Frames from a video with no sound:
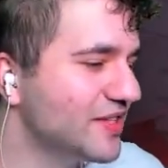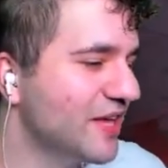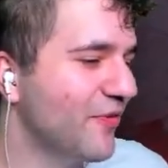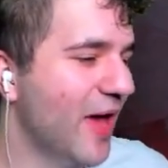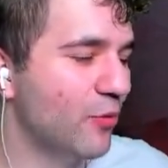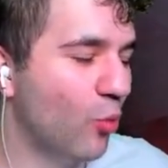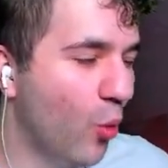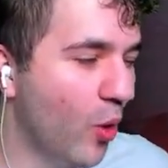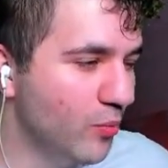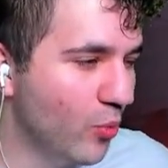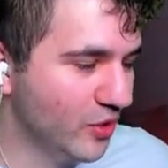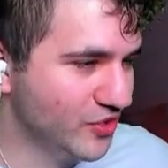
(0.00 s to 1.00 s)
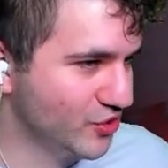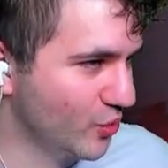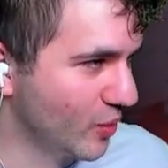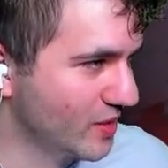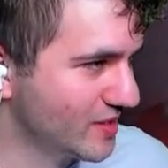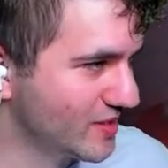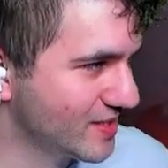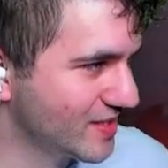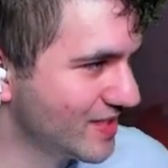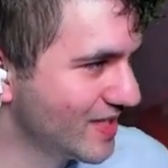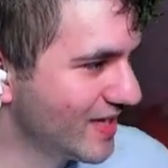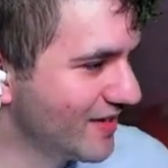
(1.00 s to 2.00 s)
if we had one more source,
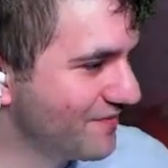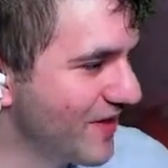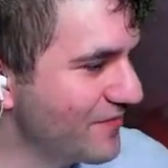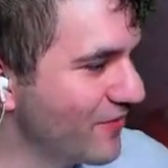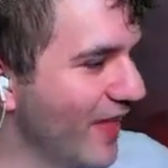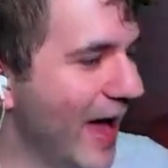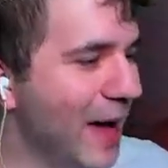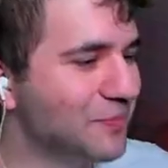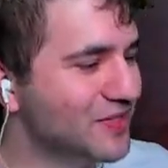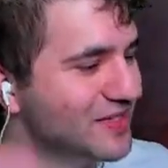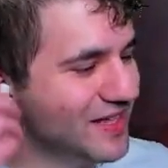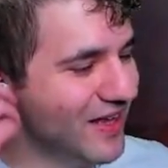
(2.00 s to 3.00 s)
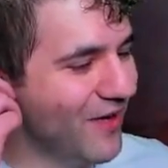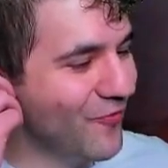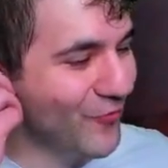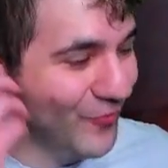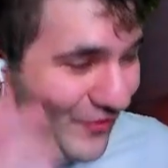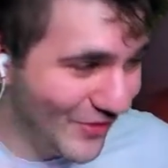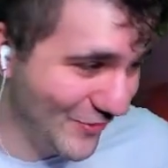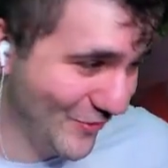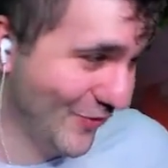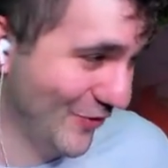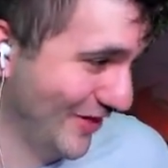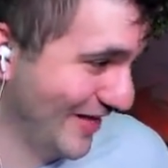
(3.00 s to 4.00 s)
Fateful Absence,
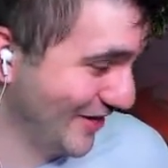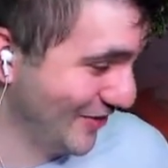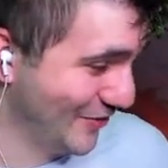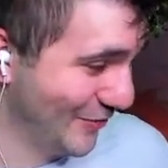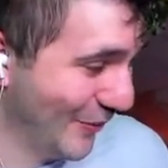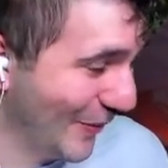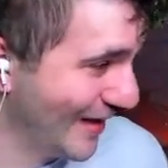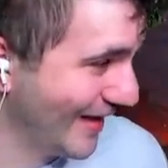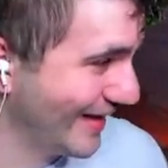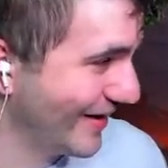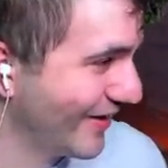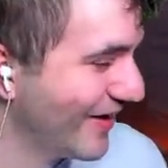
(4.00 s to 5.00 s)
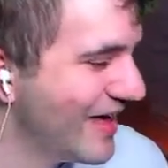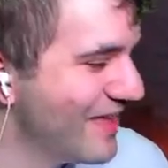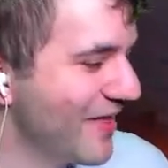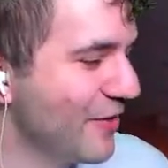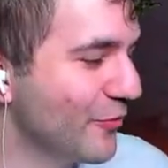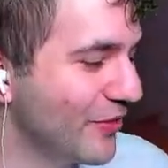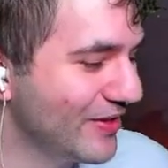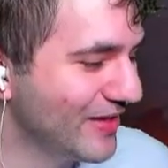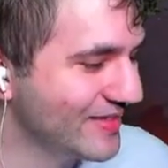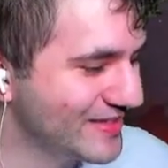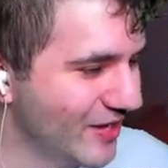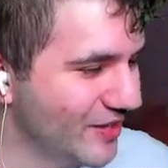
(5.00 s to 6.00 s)
really annoying here. That really
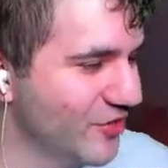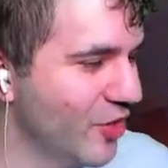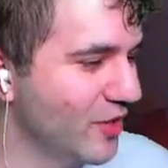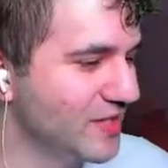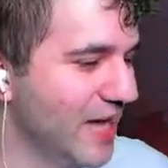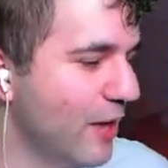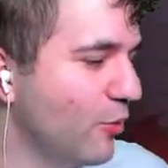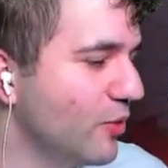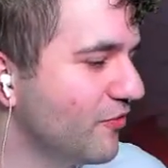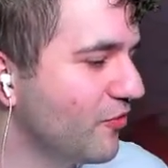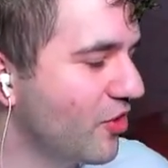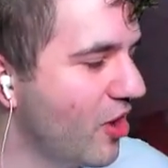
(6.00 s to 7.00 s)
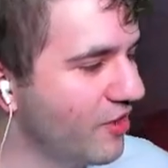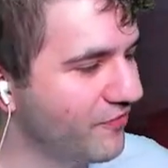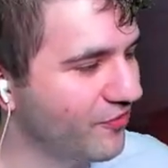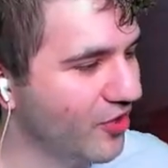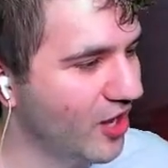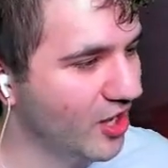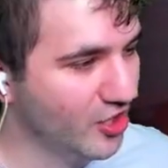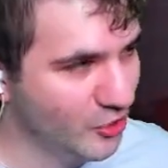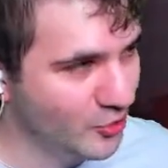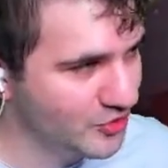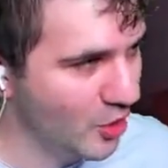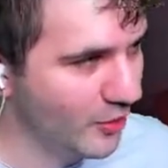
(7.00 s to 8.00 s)
does suck, though, because I would have gone for a
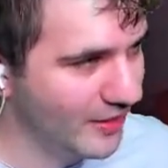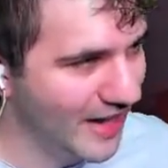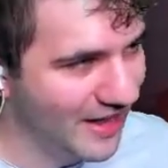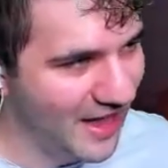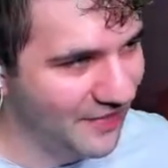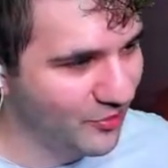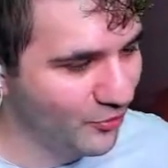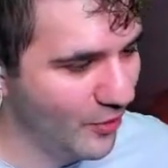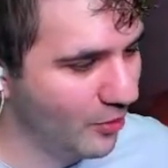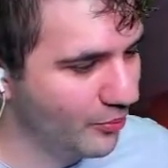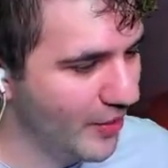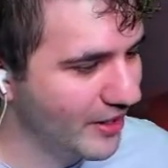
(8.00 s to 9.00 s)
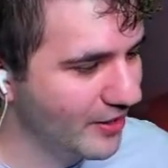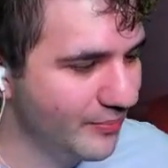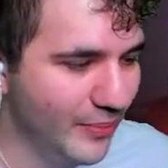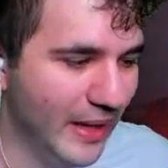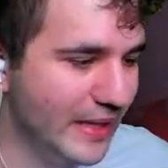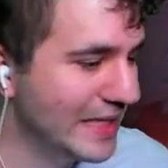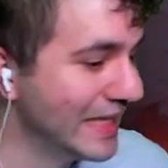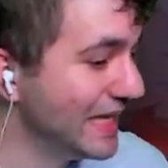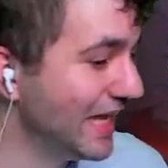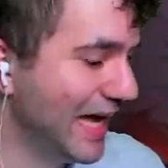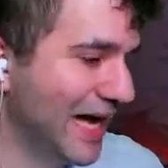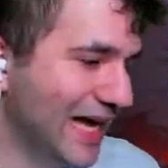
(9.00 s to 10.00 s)
clue token at the Realm Breaker, but
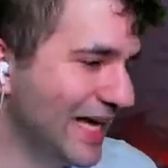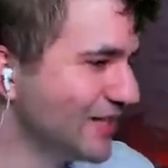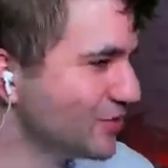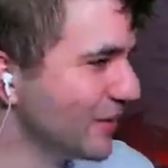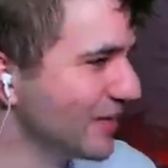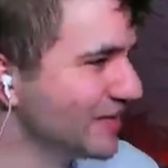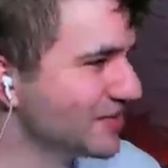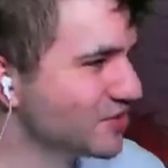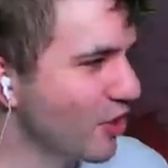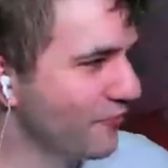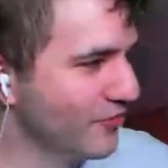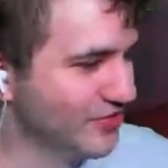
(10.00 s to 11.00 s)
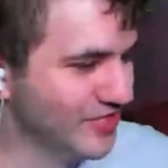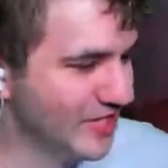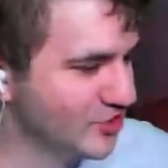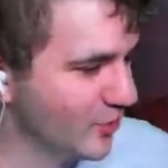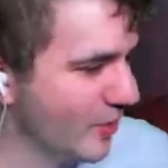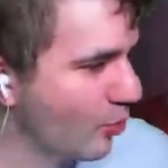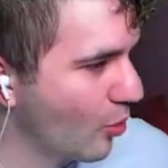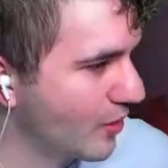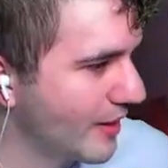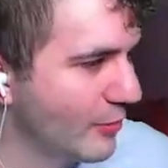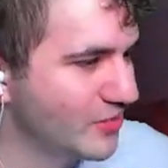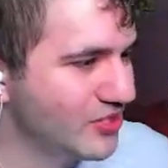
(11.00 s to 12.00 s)
it is what it is. Let's go for the Sanctuary Warden,
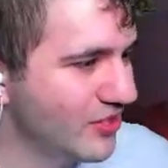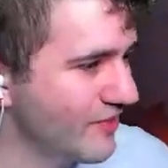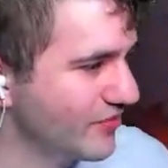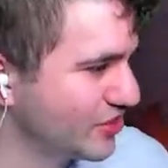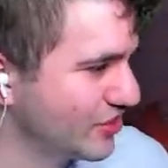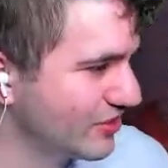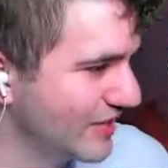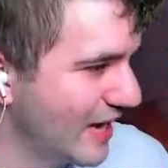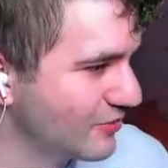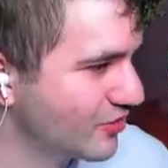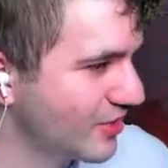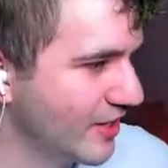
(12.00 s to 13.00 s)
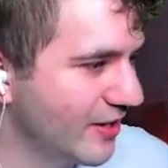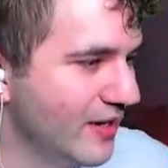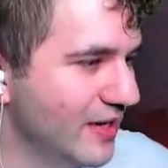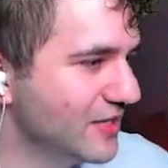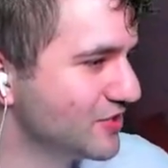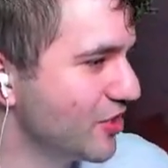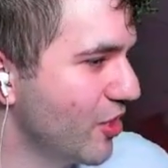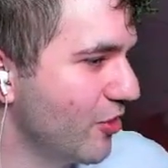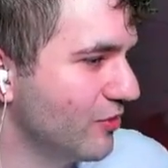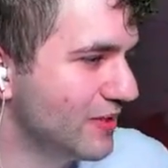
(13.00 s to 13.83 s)
and we still have a shield counter here, so